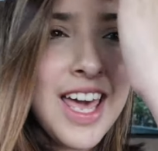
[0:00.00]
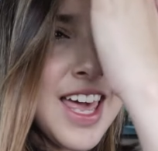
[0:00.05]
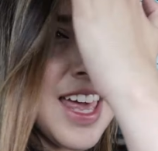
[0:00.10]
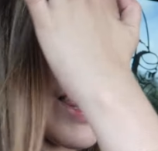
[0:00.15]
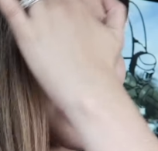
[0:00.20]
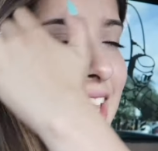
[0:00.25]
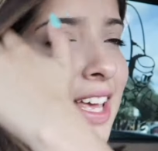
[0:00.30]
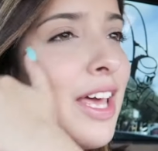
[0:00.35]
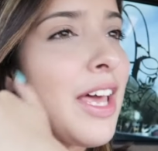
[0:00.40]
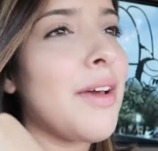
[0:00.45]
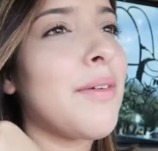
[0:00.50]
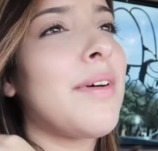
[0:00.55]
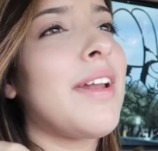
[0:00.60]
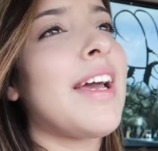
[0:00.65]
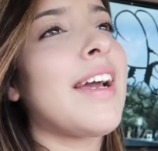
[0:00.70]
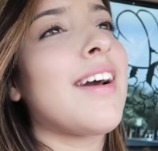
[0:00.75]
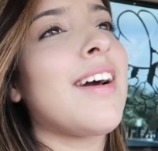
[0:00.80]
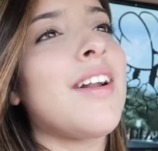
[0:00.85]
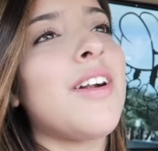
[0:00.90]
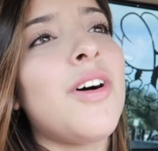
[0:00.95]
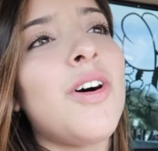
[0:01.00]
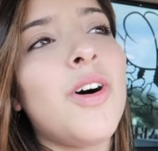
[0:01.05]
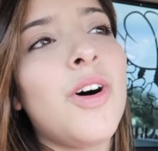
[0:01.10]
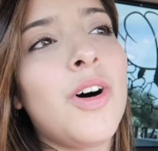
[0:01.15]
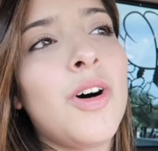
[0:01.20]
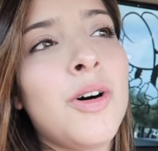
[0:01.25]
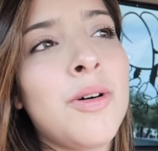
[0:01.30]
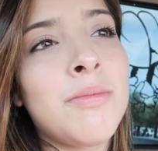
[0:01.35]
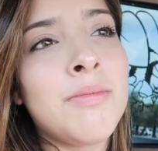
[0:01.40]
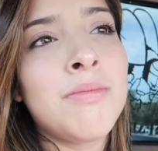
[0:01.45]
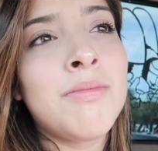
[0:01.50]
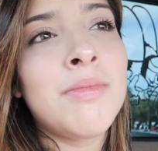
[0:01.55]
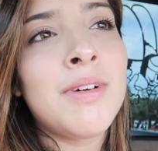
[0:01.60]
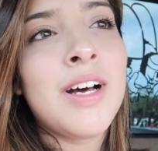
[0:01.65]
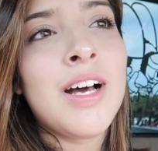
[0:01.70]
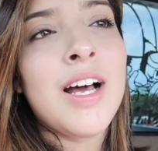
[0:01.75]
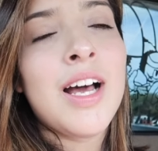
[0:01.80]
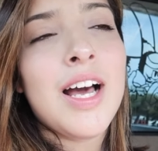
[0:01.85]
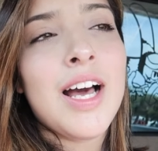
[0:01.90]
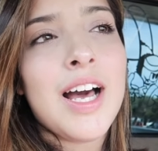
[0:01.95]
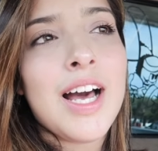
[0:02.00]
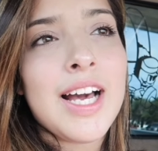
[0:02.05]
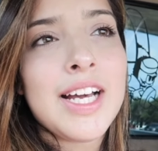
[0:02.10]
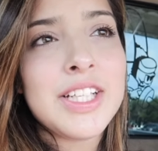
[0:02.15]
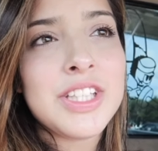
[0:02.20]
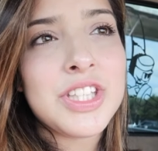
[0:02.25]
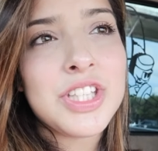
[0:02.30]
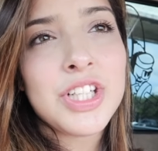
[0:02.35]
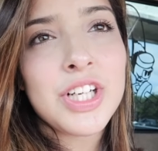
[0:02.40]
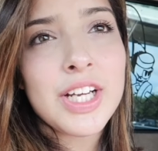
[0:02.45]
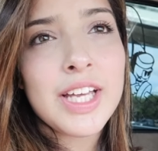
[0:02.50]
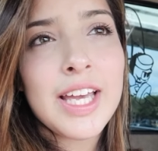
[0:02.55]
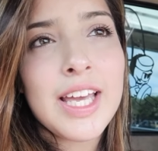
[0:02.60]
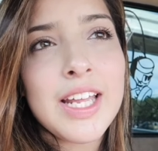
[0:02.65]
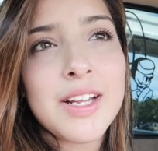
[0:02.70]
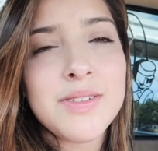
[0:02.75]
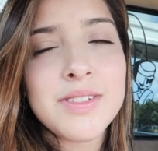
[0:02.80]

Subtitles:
And then when I got home, I took it.